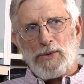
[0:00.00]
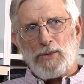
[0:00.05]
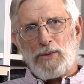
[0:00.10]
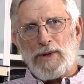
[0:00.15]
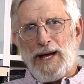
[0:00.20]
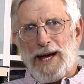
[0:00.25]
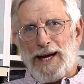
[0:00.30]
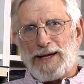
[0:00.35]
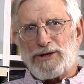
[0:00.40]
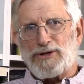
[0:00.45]

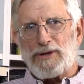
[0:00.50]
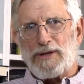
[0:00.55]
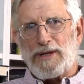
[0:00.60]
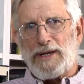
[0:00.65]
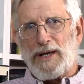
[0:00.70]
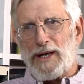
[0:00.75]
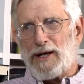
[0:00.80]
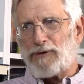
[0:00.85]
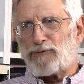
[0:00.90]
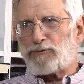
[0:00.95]
would
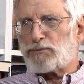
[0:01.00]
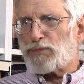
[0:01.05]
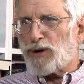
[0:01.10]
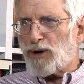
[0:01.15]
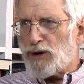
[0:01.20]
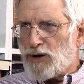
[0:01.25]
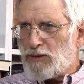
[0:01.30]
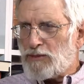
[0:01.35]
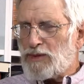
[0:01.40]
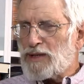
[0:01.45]
actually have
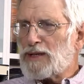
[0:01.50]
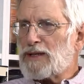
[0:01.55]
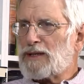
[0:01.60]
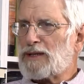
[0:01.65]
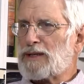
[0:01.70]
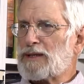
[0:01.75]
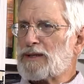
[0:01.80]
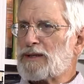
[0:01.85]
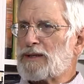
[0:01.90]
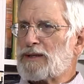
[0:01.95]

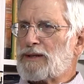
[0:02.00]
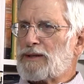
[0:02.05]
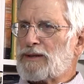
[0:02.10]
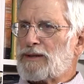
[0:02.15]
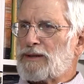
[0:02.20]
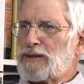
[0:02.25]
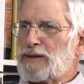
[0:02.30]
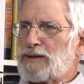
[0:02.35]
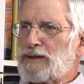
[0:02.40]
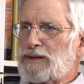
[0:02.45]
permanent
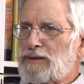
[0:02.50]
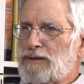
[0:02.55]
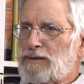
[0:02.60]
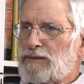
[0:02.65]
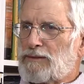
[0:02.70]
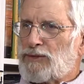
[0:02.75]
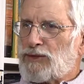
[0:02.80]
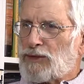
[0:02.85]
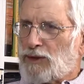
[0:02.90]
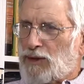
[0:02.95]

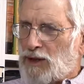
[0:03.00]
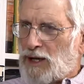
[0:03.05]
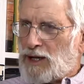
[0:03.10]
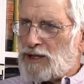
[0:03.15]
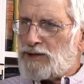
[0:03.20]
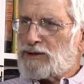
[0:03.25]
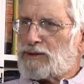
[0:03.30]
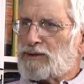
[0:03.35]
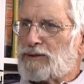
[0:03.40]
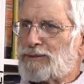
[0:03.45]

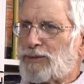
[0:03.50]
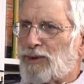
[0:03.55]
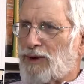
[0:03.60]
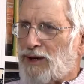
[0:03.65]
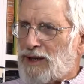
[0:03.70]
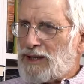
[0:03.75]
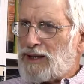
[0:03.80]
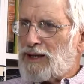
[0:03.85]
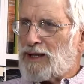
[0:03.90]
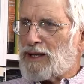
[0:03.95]
neurological
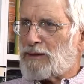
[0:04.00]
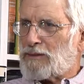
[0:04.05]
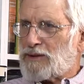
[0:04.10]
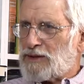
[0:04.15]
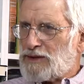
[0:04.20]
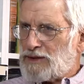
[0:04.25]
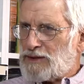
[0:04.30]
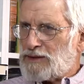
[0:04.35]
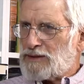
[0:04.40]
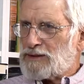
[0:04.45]
brain
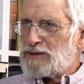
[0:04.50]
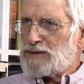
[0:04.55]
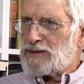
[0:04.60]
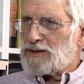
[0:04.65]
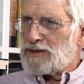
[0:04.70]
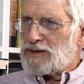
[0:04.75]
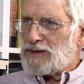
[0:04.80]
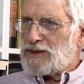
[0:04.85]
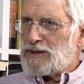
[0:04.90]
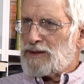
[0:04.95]
damage
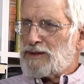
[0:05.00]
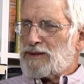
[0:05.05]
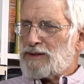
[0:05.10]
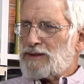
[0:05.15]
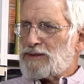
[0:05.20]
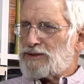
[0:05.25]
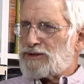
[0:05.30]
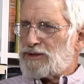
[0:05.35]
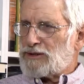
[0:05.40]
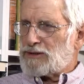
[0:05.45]

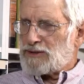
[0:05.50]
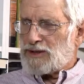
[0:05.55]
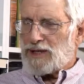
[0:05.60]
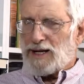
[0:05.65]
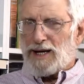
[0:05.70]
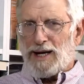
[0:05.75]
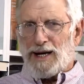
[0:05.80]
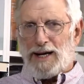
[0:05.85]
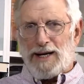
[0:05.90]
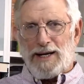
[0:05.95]
in children.